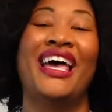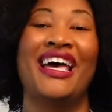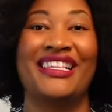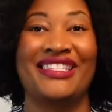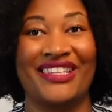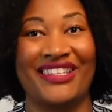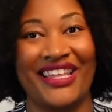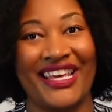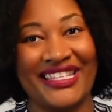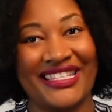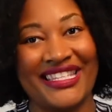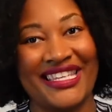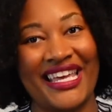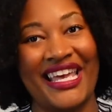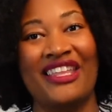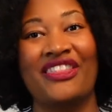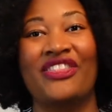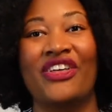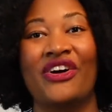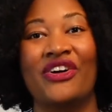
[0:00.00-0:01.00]
So that's
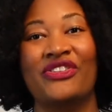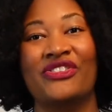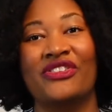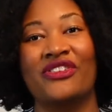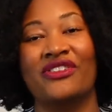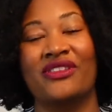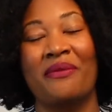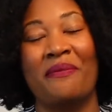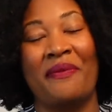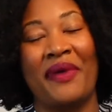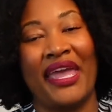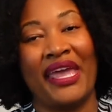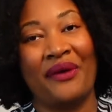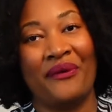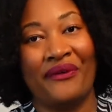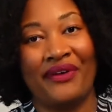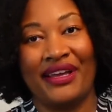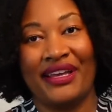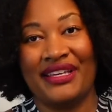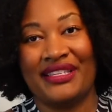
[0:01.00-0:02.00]
it. Those are the main
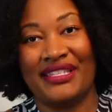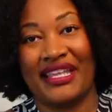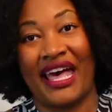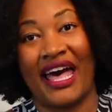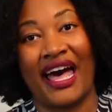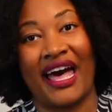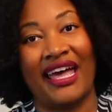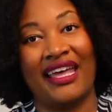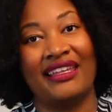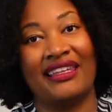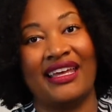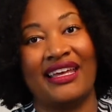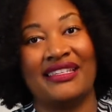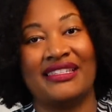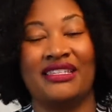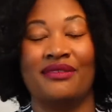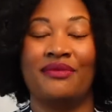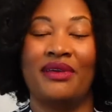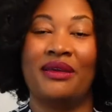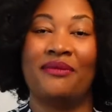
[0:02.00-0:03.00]
ways that I like
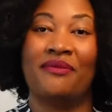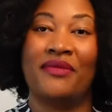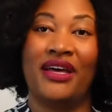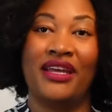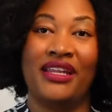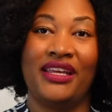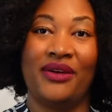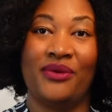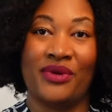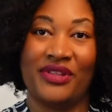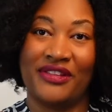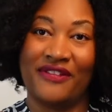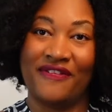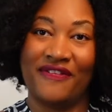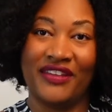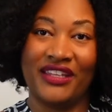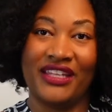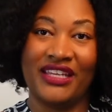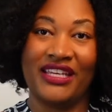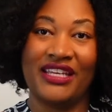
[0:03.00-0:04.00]
to make money with
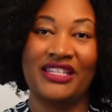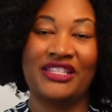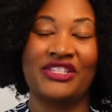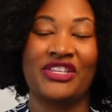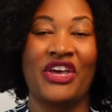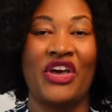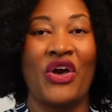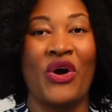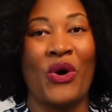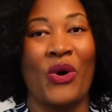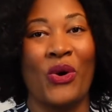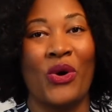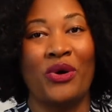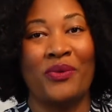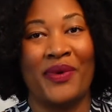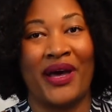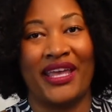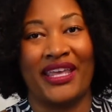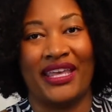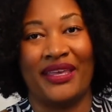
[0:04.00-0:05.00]
affiliates on
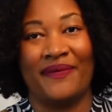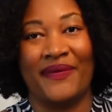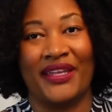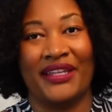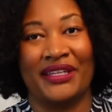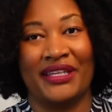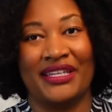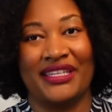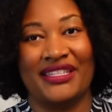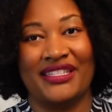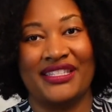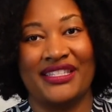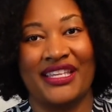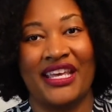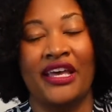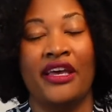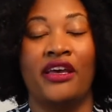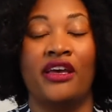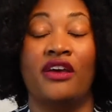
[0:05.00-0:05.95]
my email list.